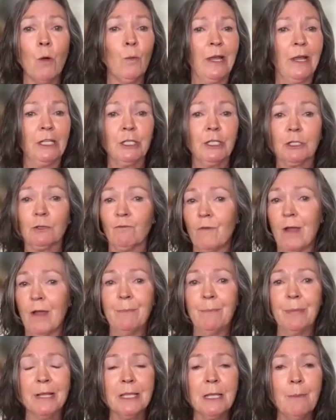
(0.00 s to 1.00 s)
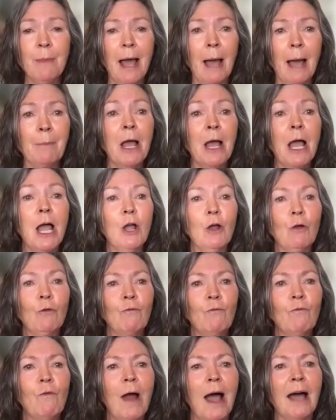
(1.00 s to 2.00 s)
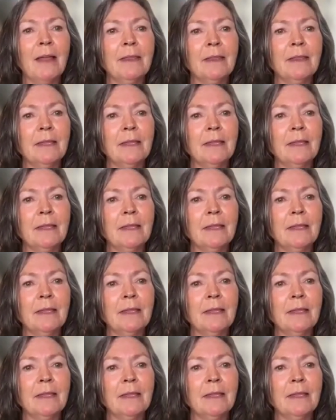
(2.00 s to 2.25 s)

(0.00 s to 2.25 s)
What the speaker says: We're just ramping them up rather